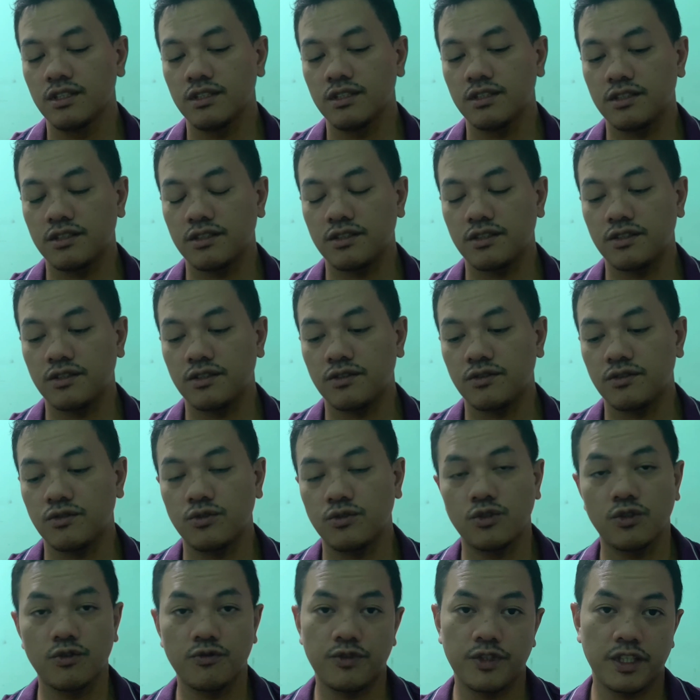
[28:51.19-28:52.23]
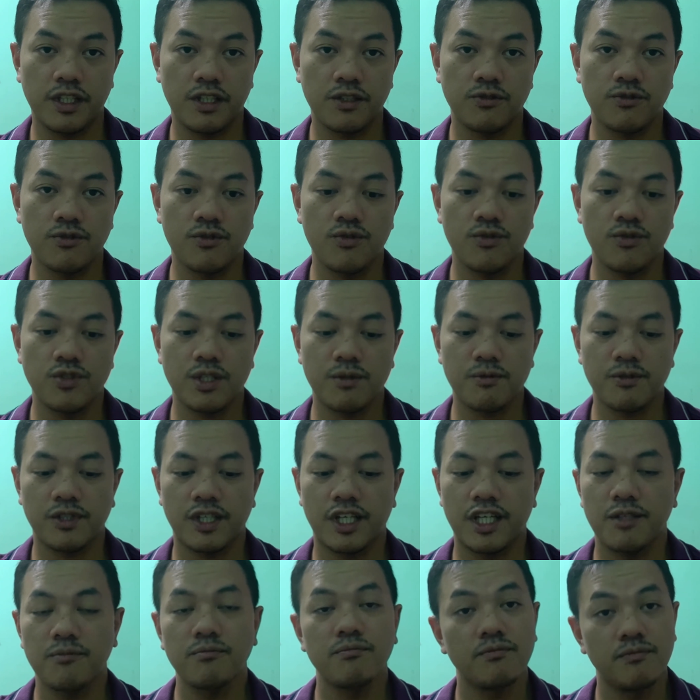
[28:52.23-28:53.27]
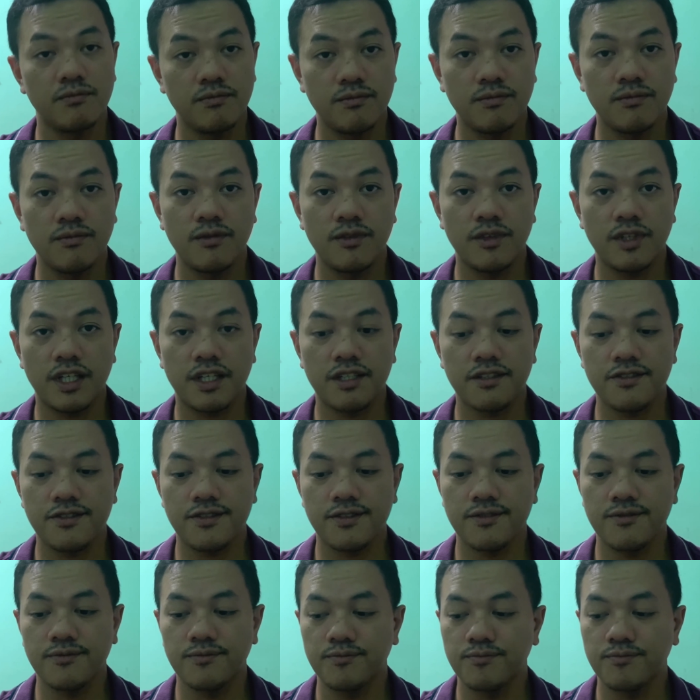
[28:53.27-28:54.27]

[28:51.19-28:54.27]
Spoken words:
Don't forget to subscribe. Thanks.